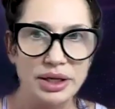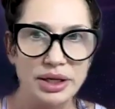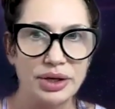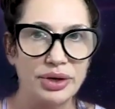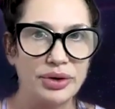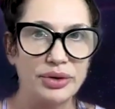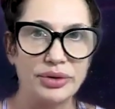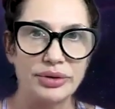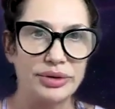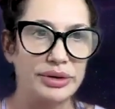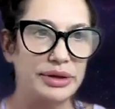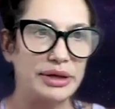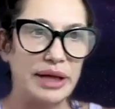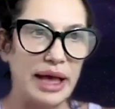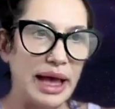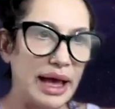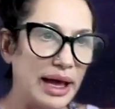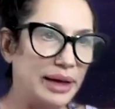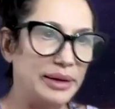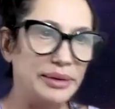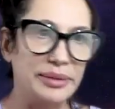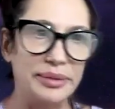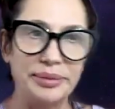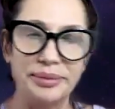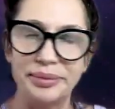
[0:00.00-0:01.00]
you
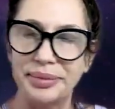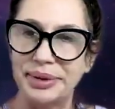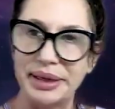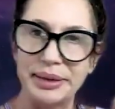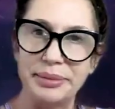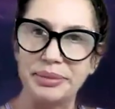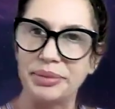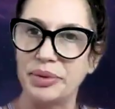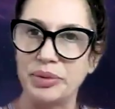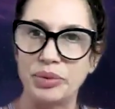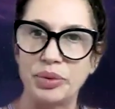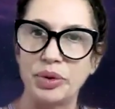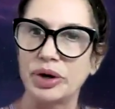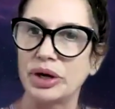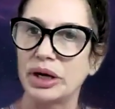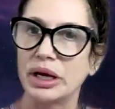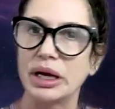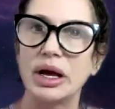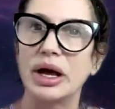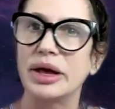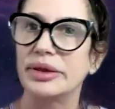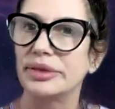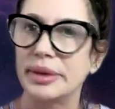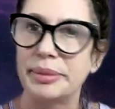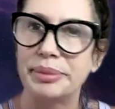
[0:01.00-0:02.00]
had people
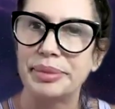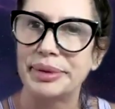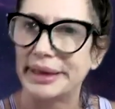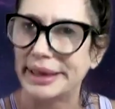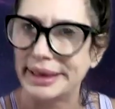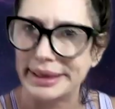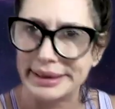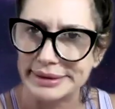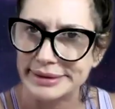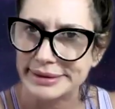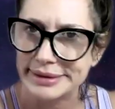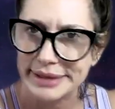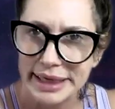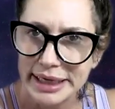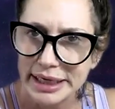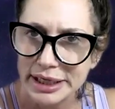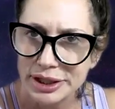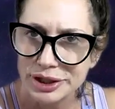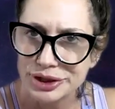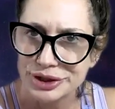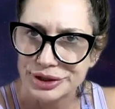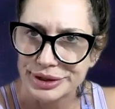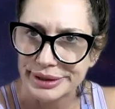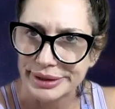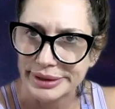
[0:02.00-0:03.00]
working on the
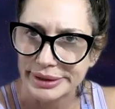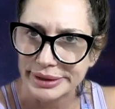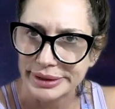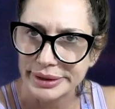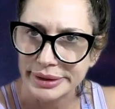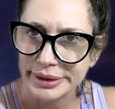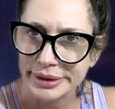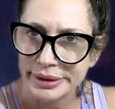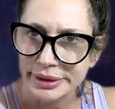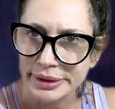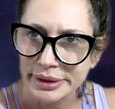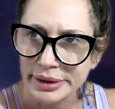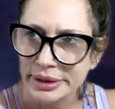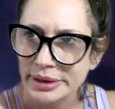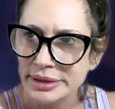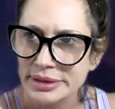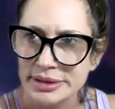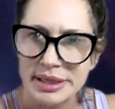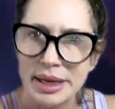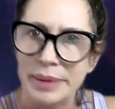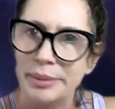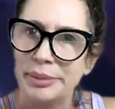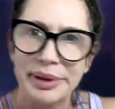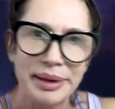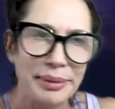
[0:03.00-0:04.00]
plantation,
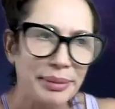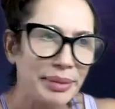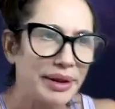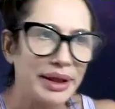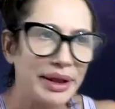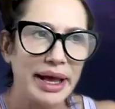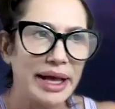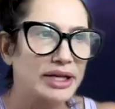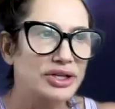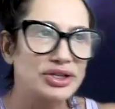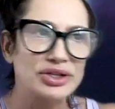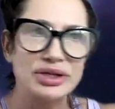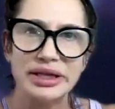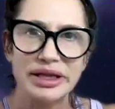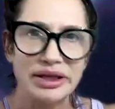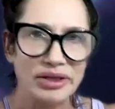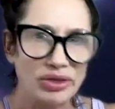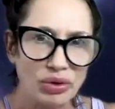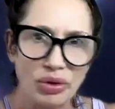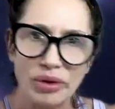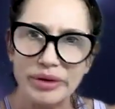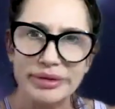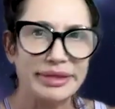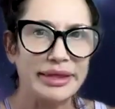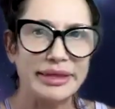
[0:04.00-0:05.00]
some people actually
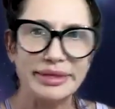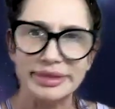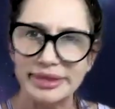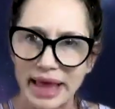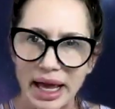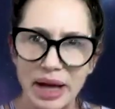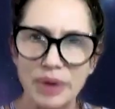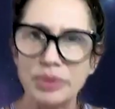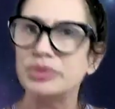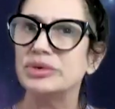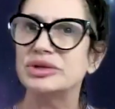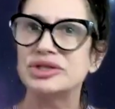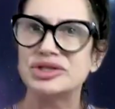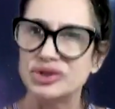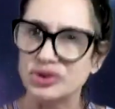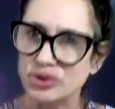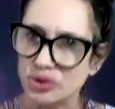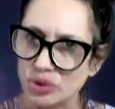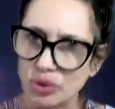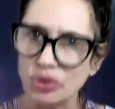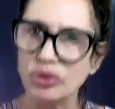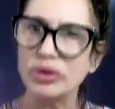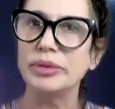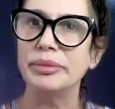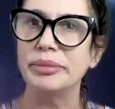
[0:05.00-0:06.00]
thought that that was
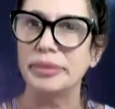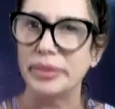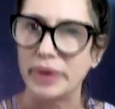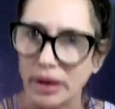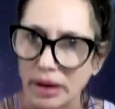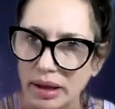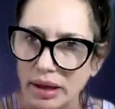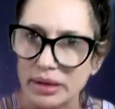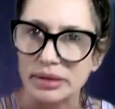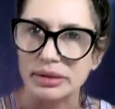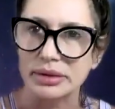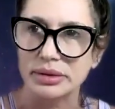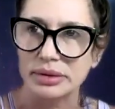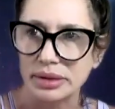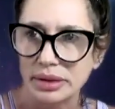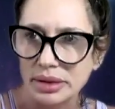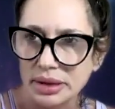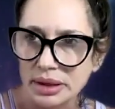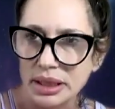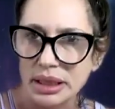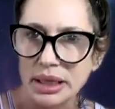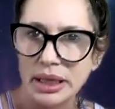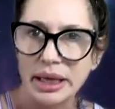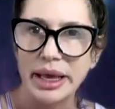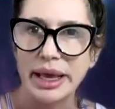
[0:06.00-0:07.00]
normal.
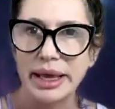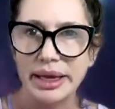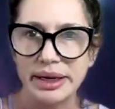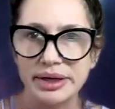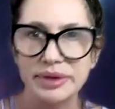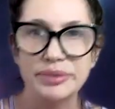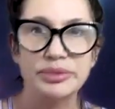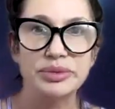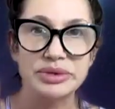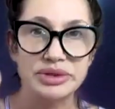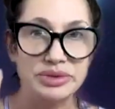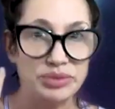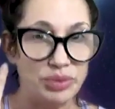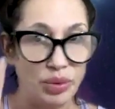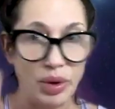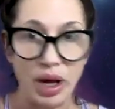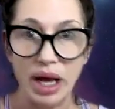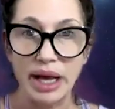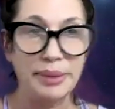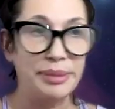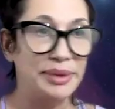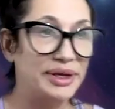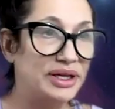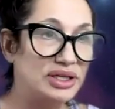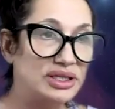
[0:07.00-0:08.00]
And it was
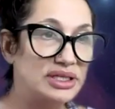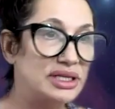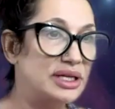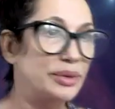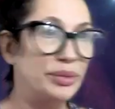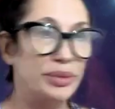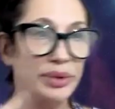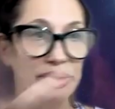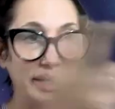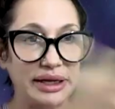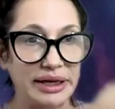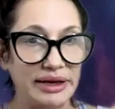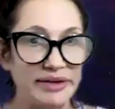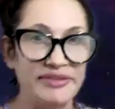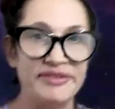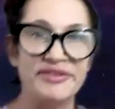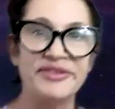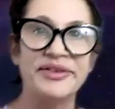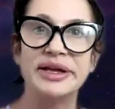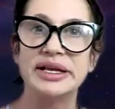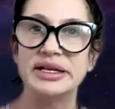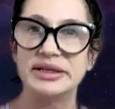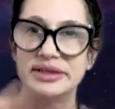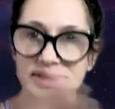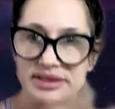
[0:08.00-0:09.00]
why? Because they were
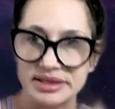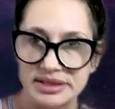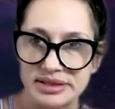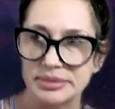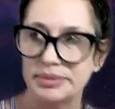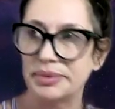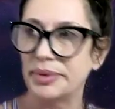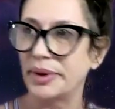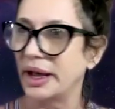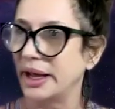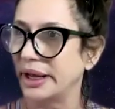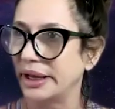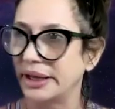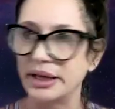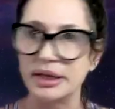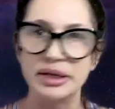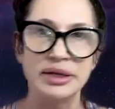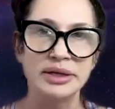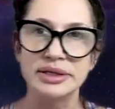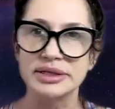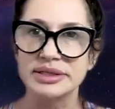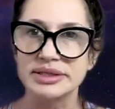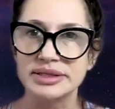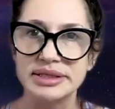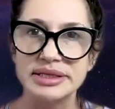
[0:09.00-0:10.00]
convinced
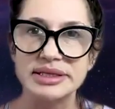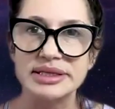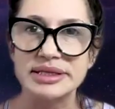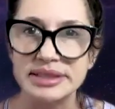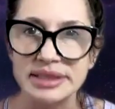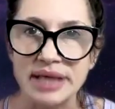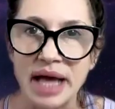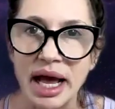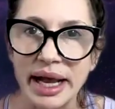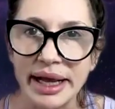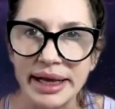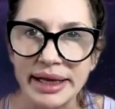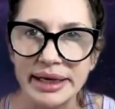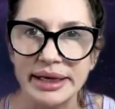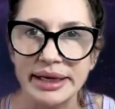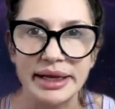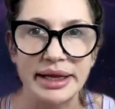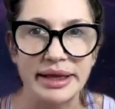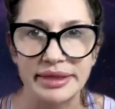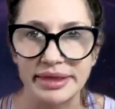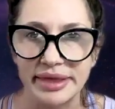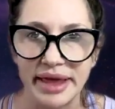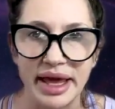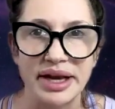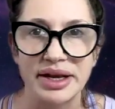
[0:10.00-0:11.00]
by
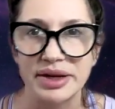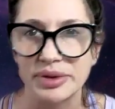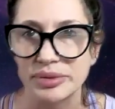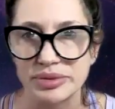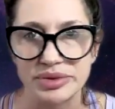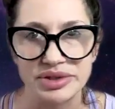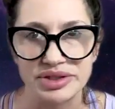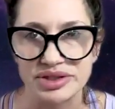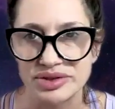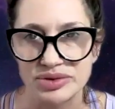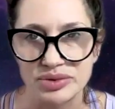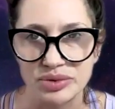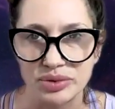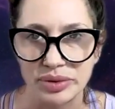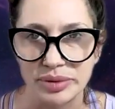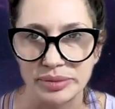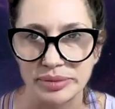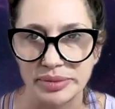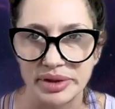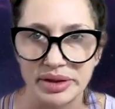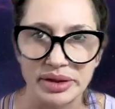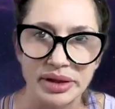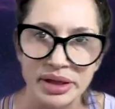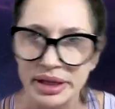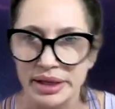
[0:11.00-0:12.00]
society that it was
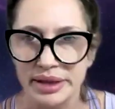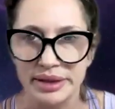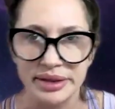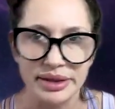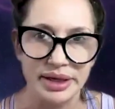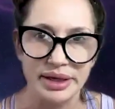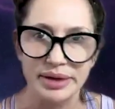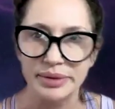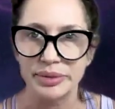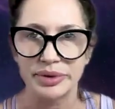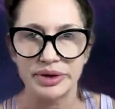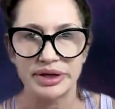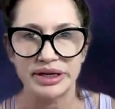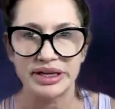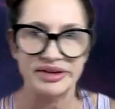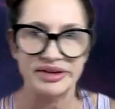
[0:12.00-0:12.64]
normal. They were